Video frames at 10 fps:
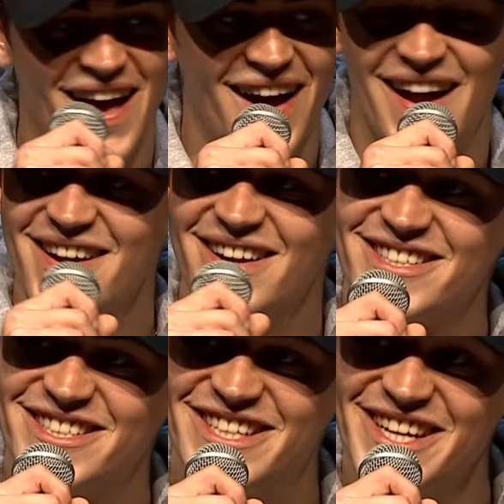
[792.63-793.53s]
I didn't
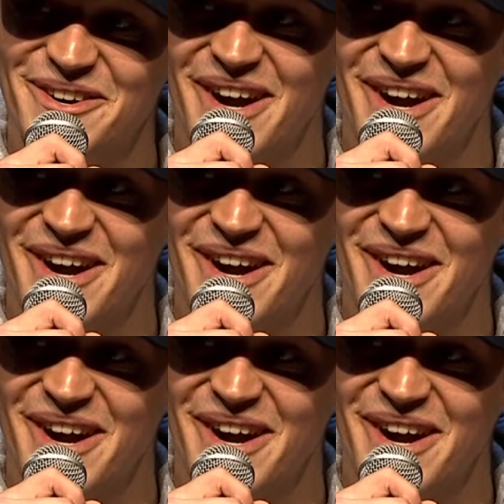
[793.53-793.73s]
steal